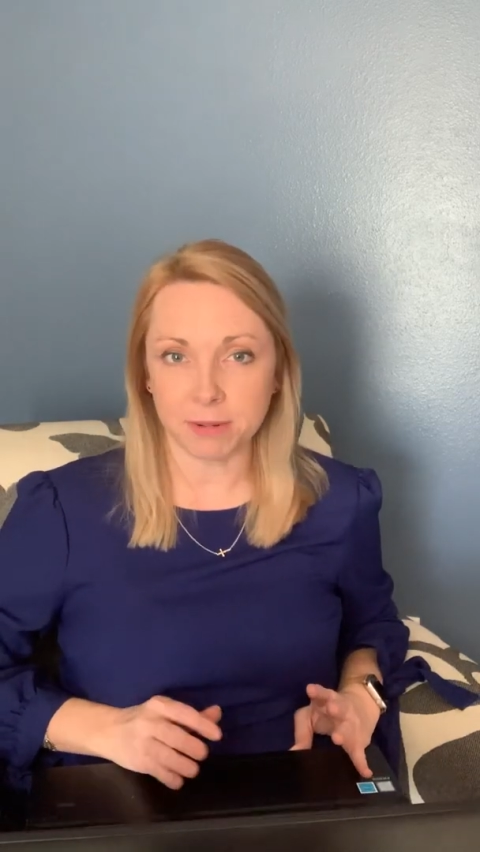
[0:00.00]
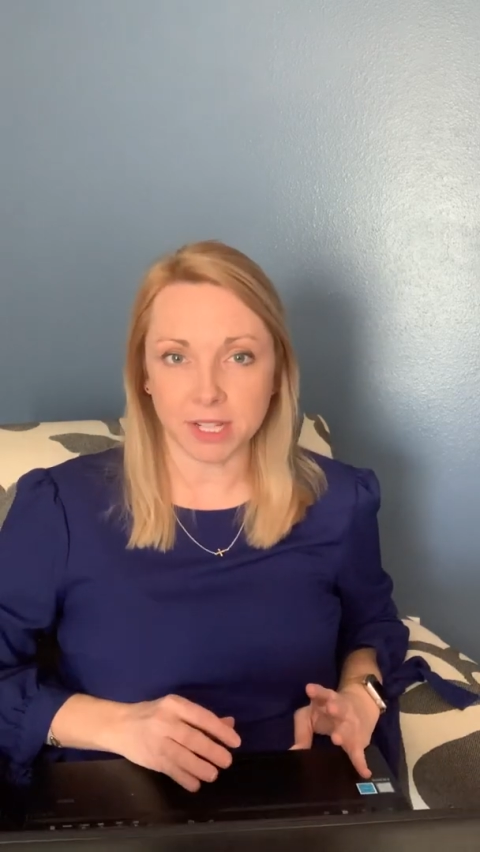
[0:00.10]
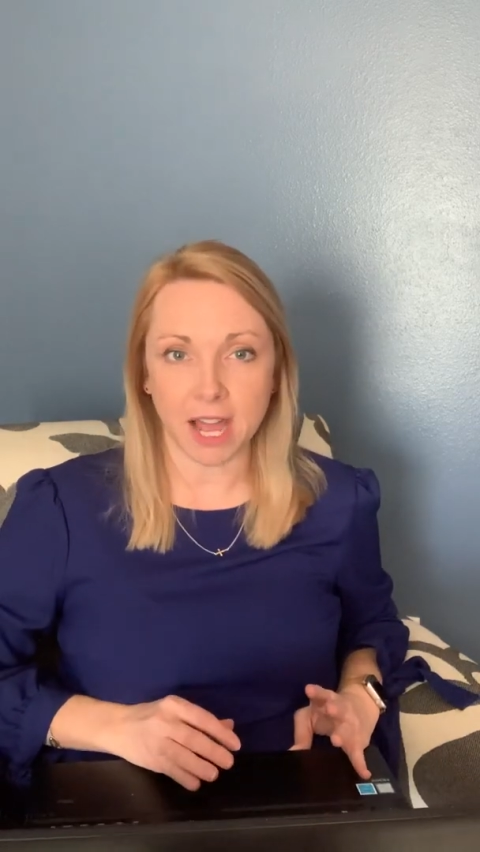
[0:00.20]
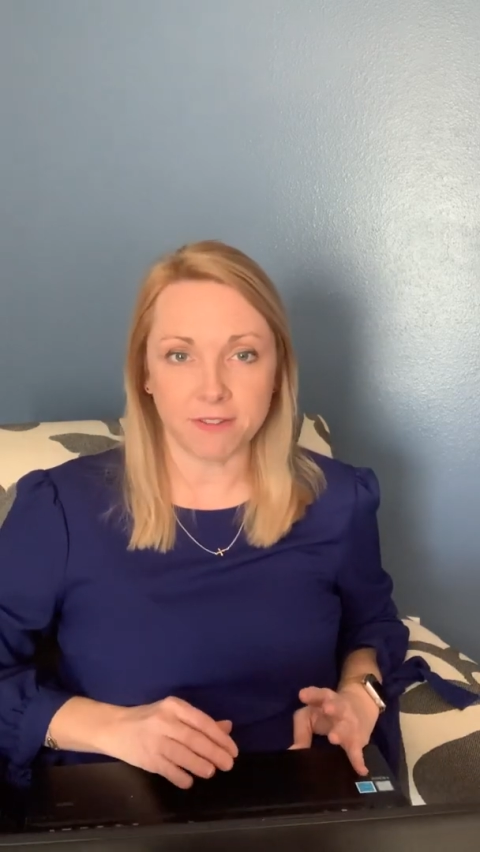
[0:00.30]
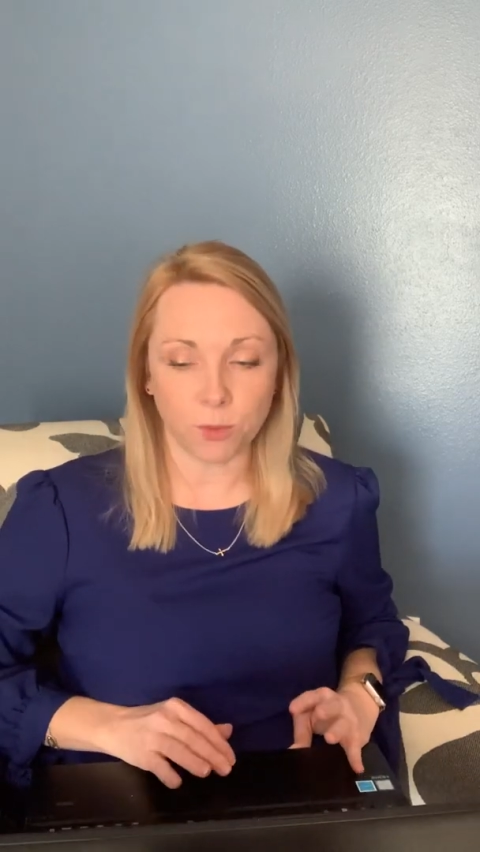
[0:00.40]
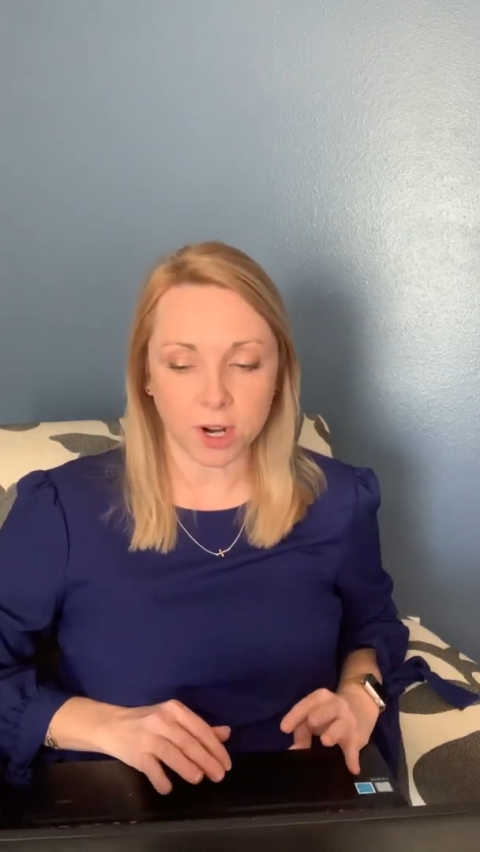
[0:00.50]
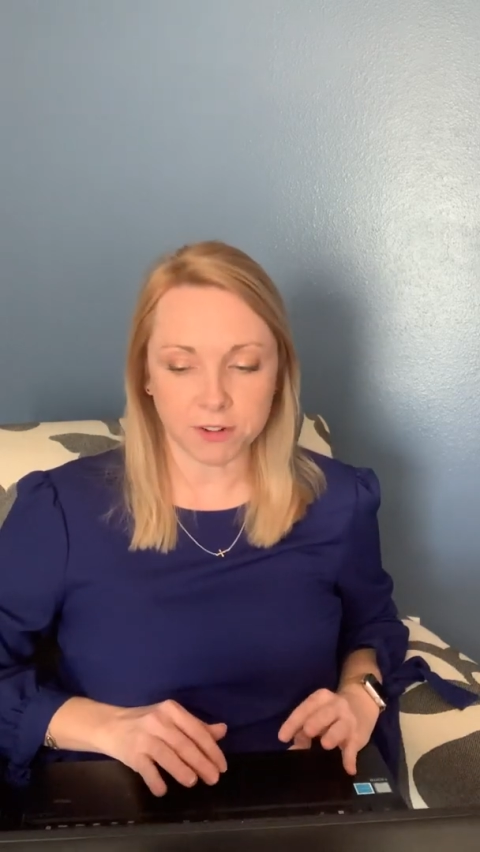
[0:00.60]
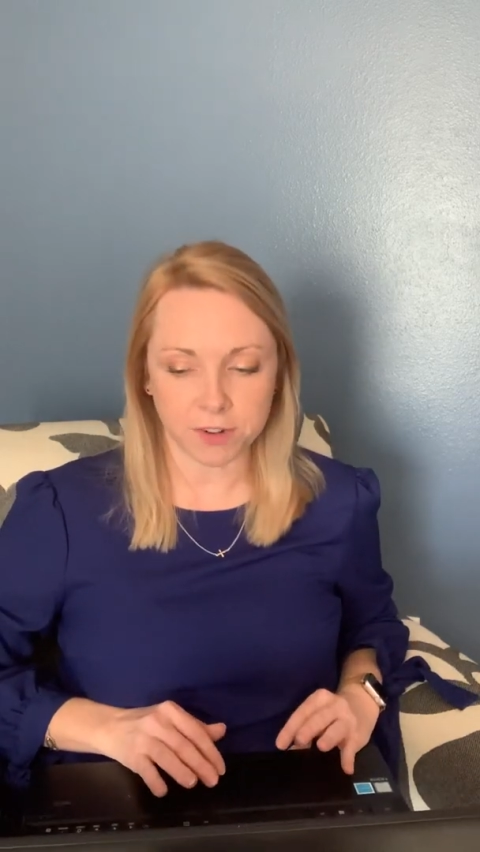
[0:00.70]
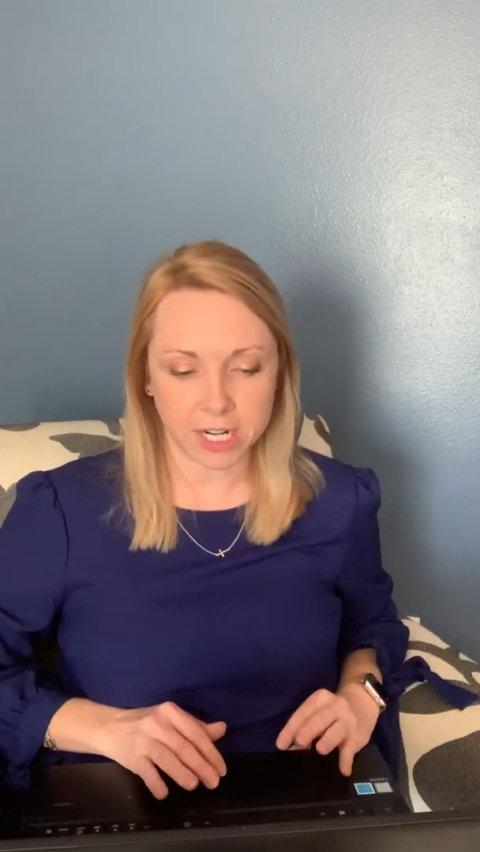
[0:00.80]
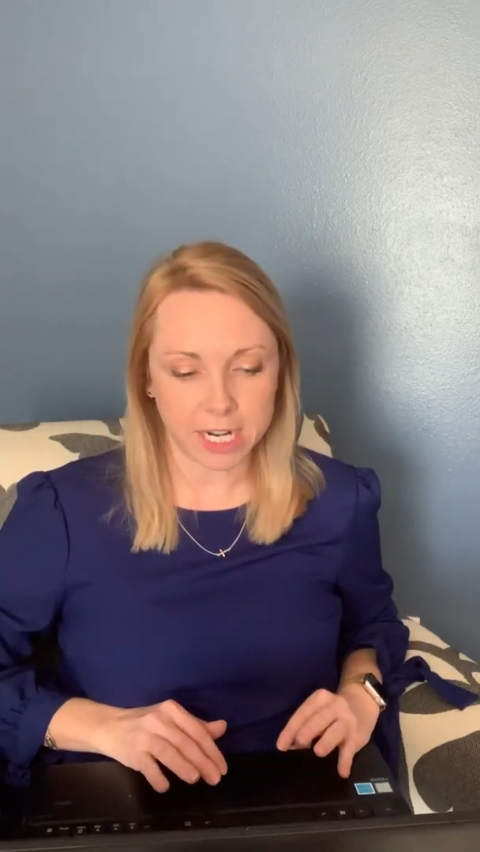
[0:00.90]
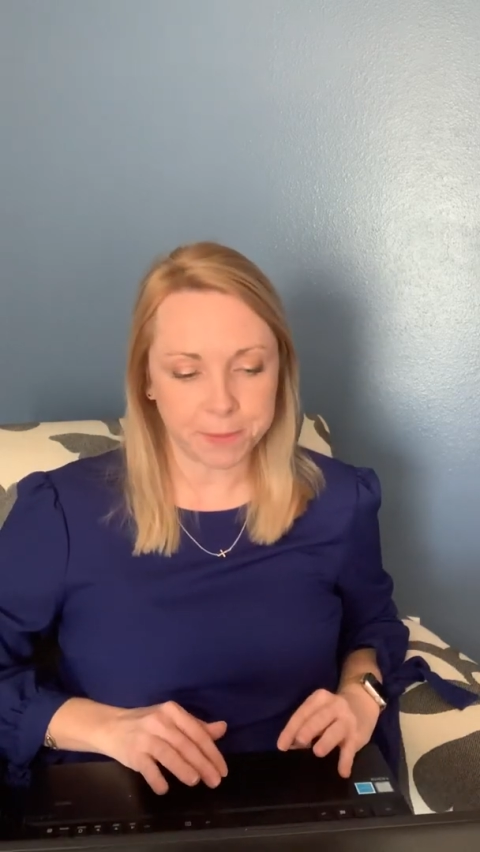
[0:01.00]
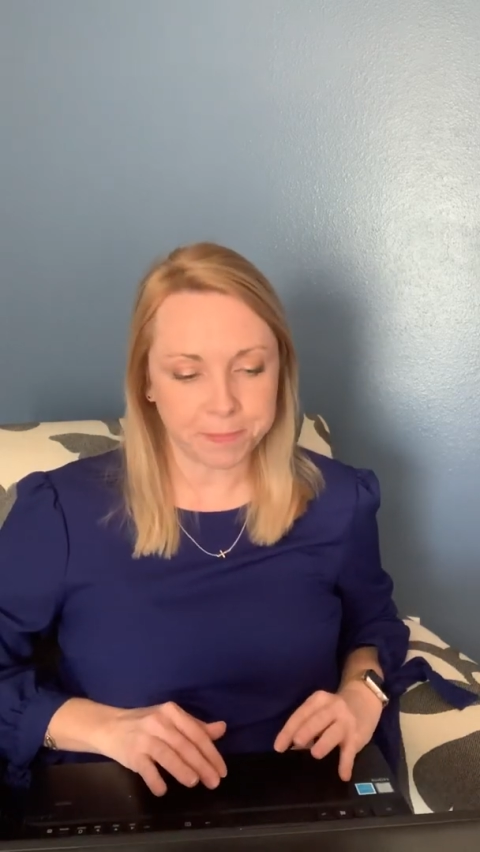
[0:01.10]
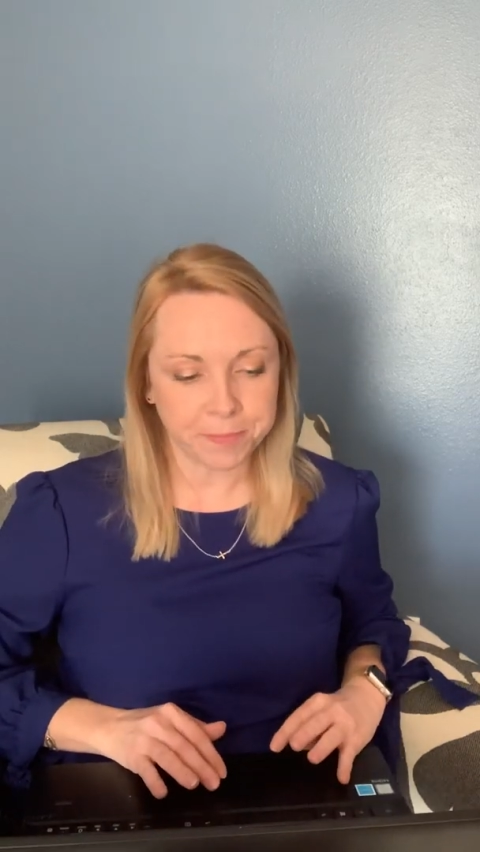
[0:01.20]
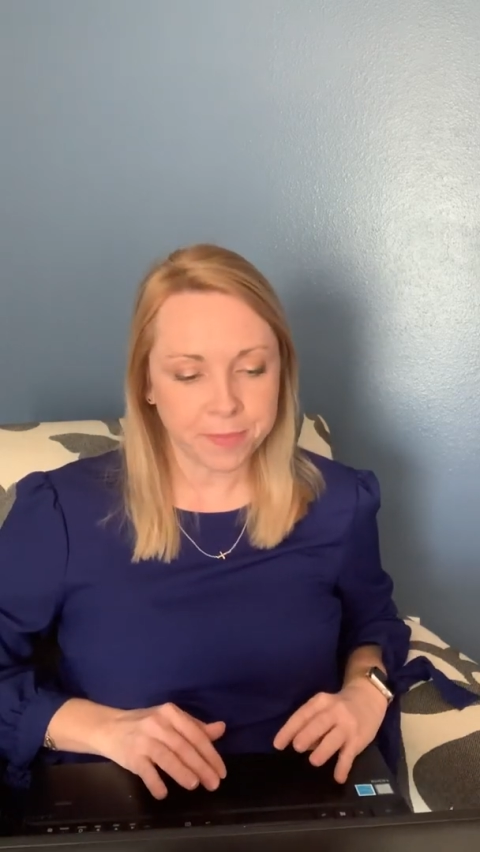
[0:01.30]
a life work for him.